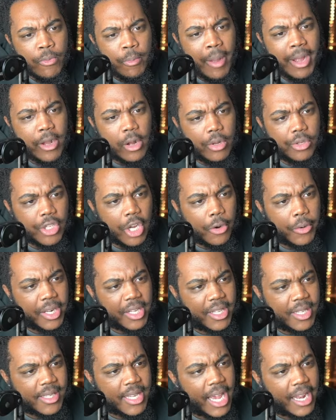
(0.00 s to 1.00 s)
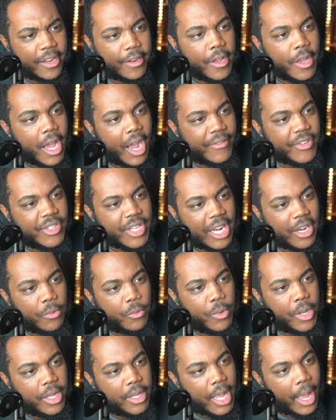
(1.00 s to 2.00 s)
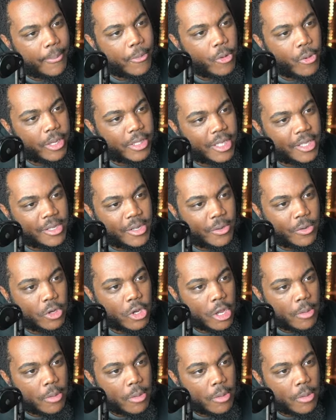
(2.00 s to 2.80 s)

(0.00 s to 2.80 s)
My goal is already decided. I've decided what I'm going to do.